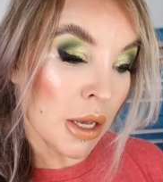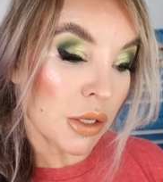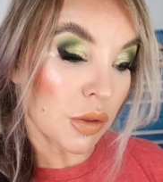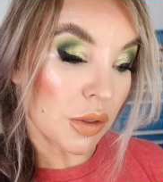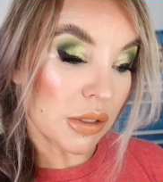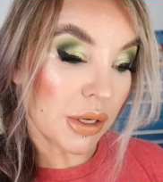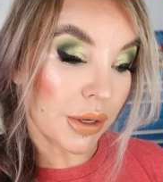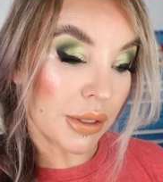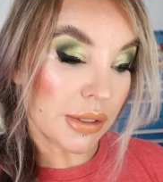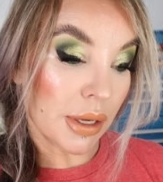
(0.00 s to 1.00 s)
So this here,
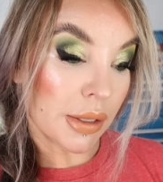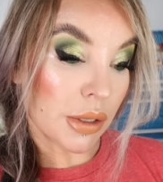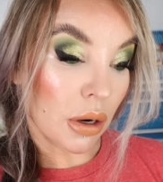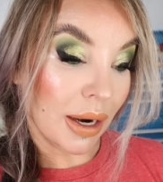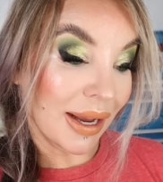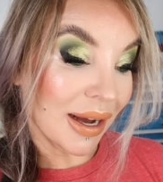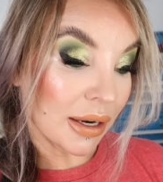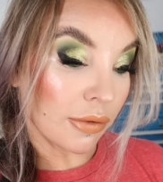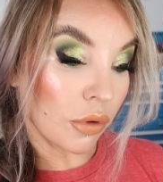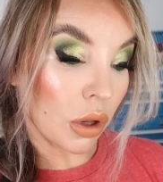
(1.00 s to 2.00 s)
it says, our
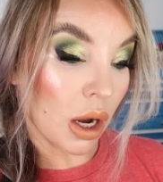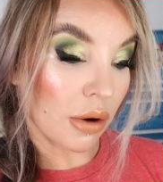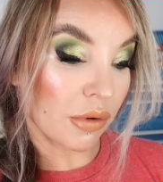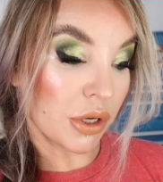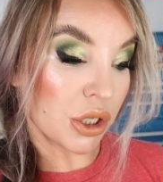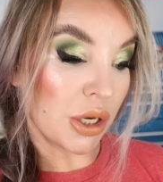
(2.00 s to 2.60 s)
iconic full coverage